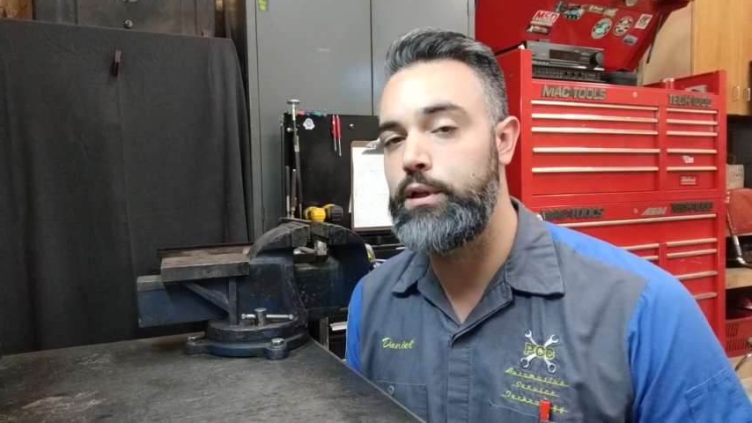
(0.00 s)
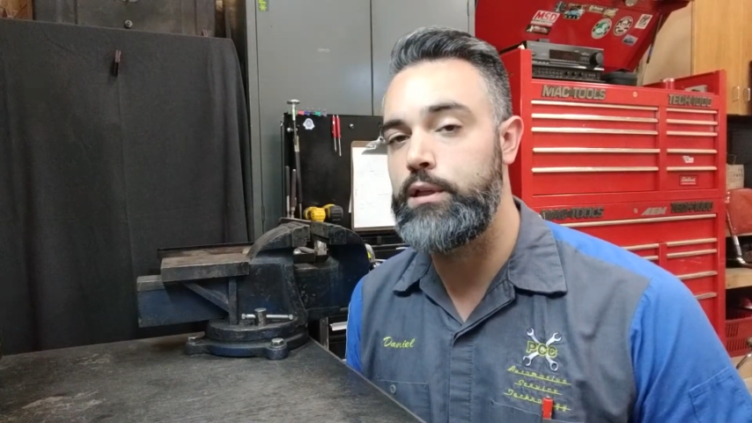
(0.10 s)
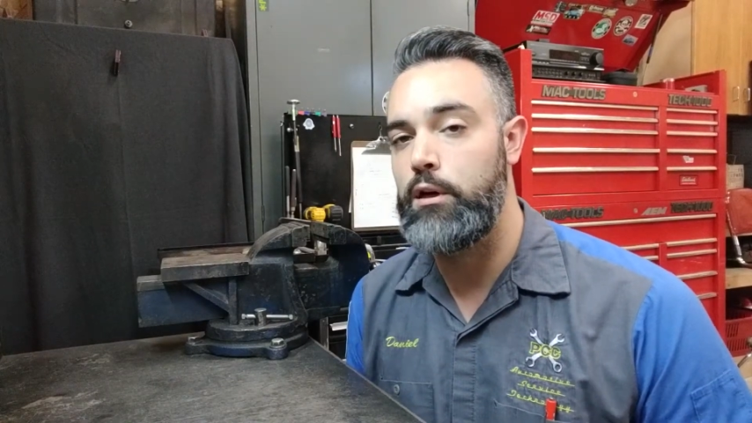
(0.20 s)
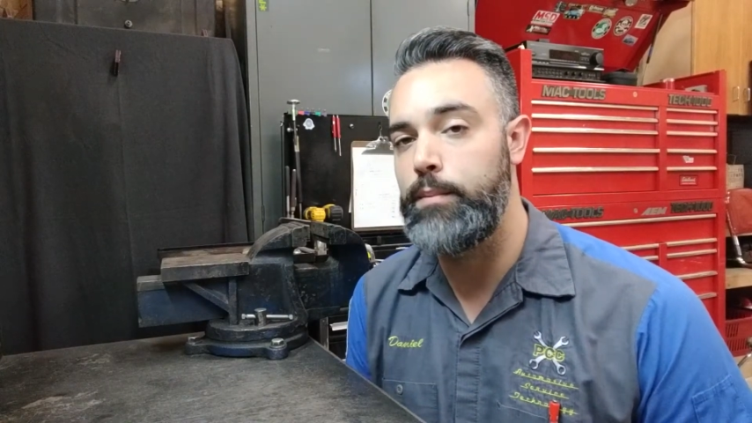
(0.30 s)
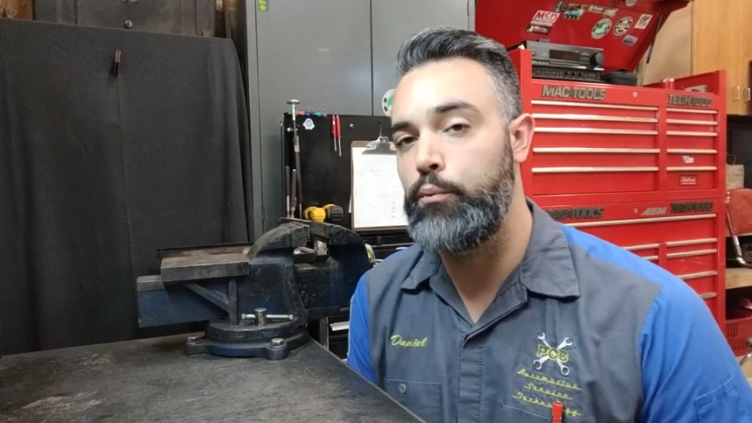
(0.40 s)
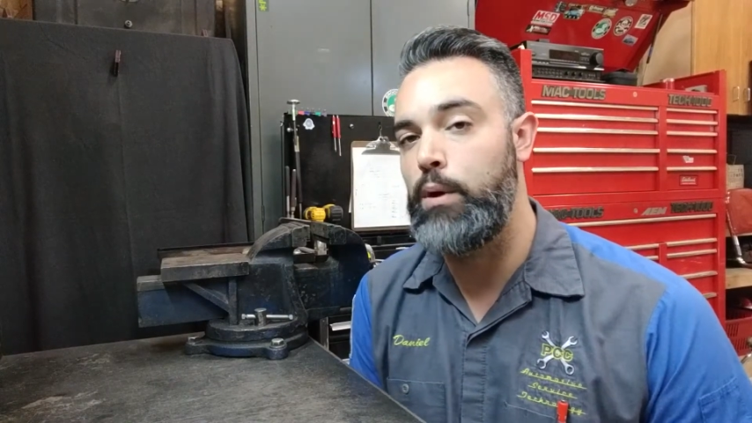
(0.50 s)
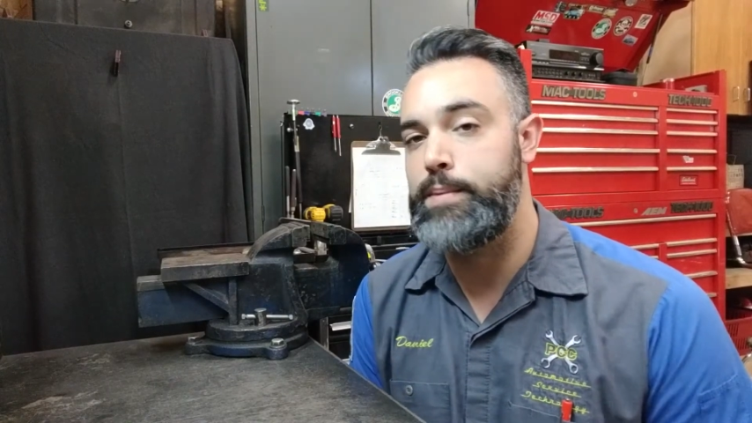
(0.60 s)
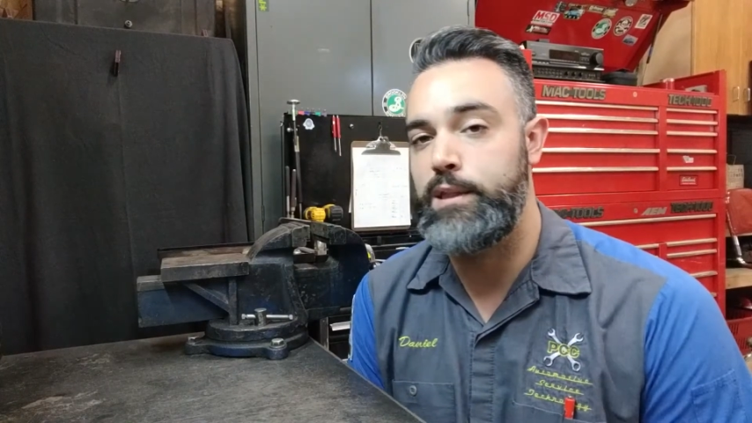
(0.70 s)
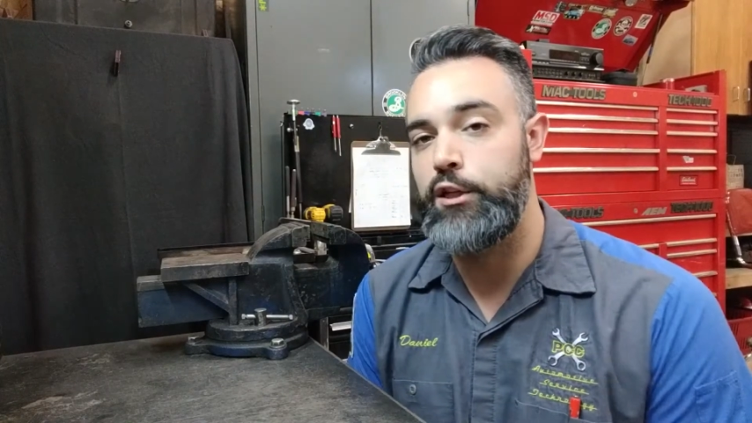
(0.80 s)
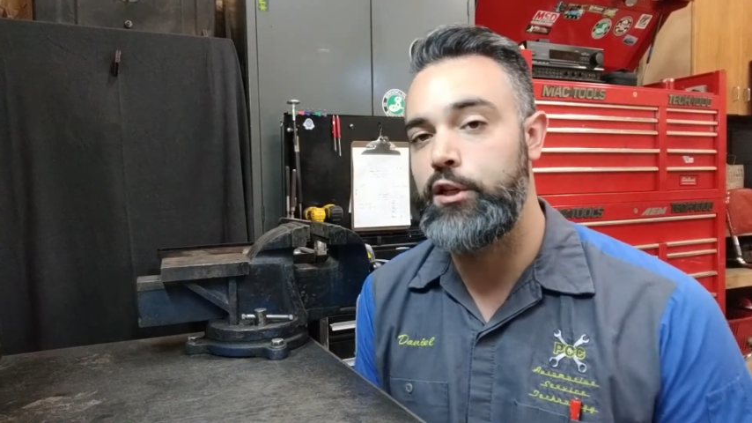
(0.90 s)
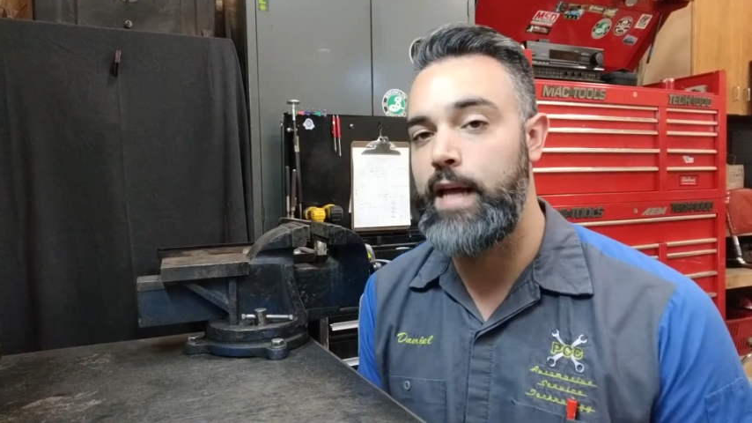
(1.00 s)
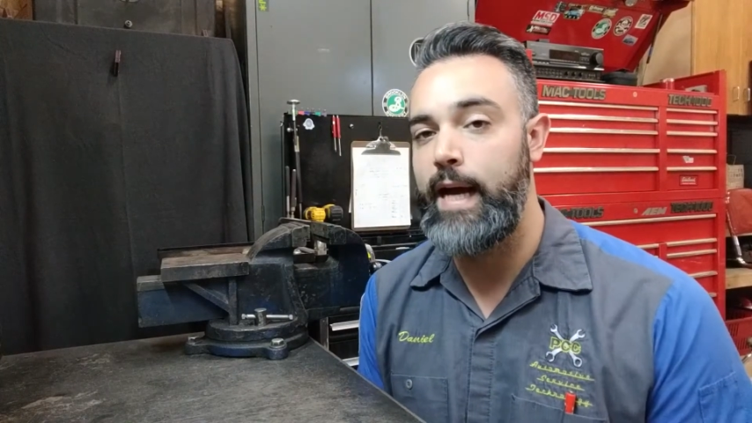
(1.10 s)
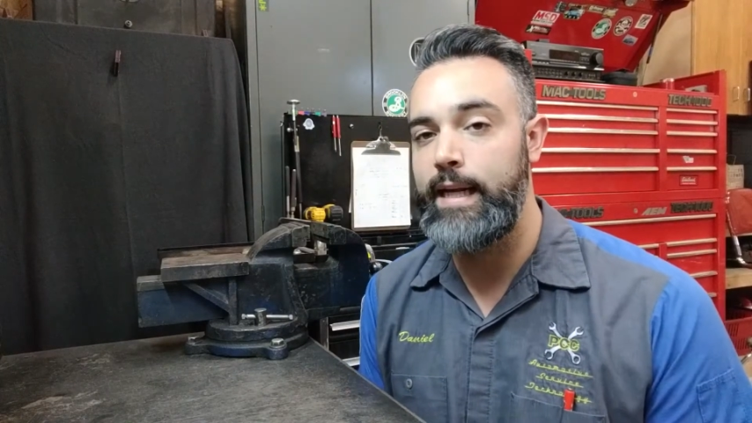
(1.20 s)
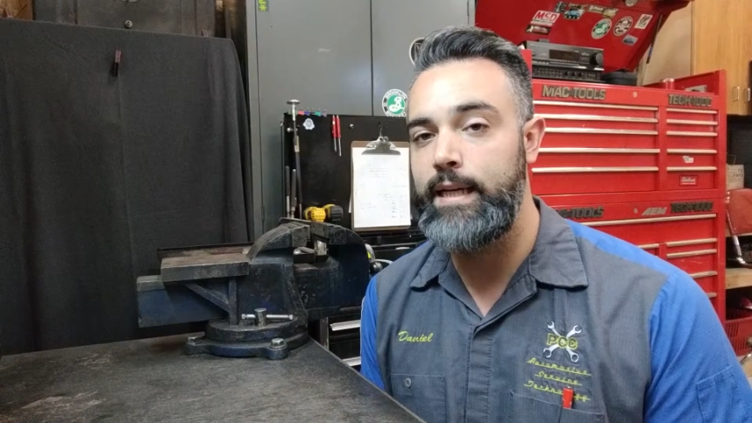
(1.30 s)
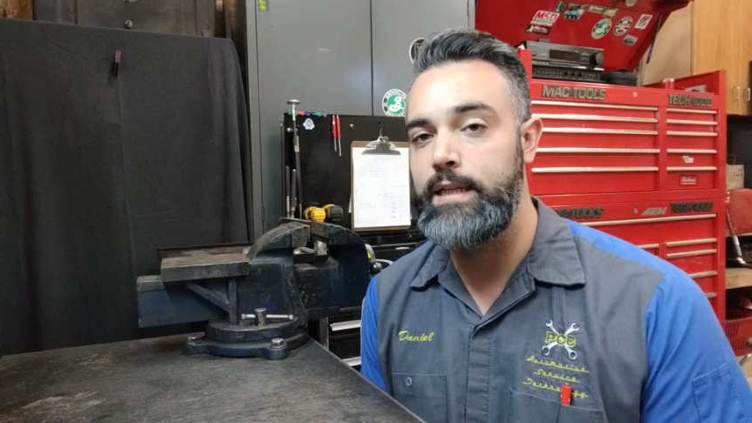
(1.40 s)
determine what position
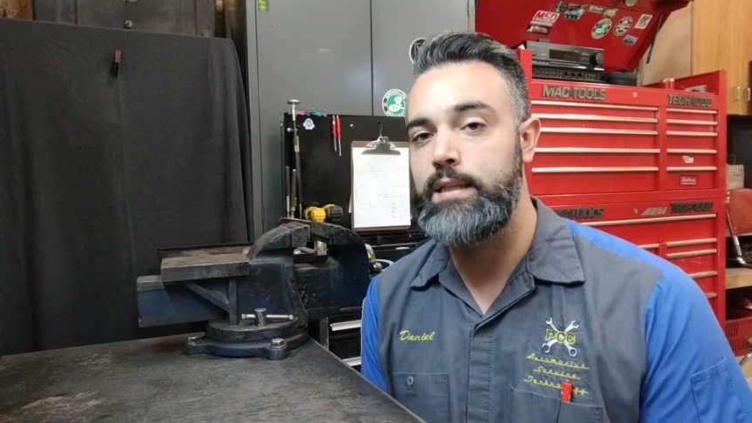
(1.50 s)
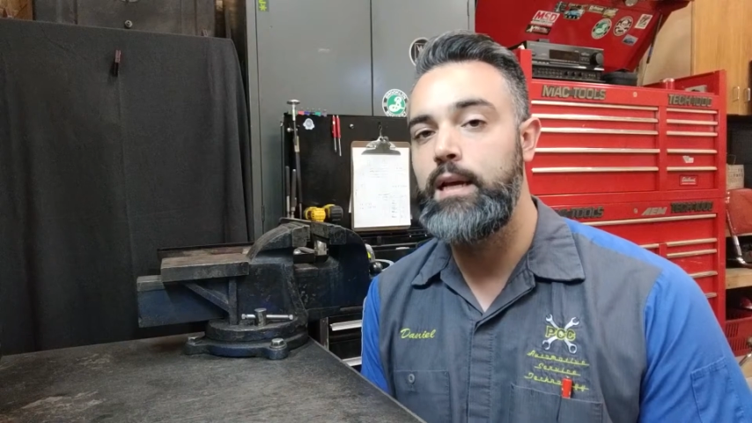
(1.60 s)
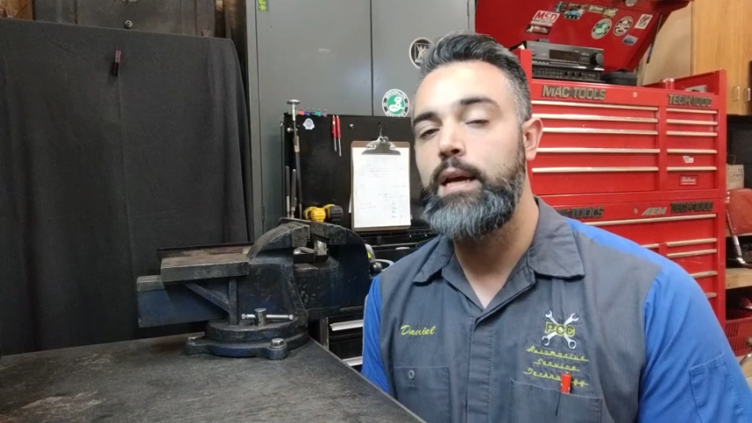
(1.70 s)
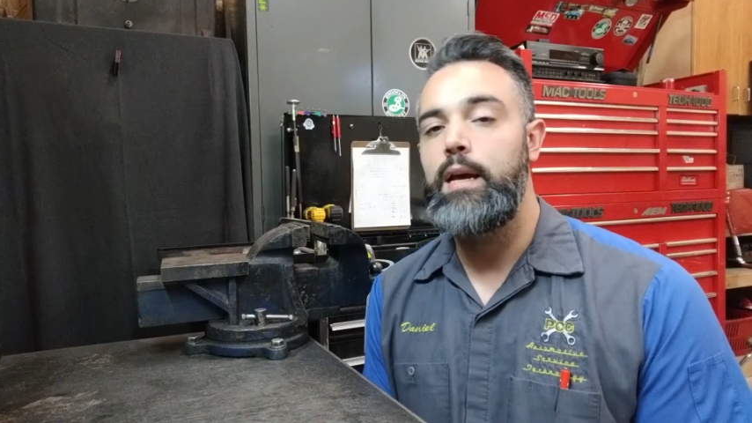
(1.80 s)
that is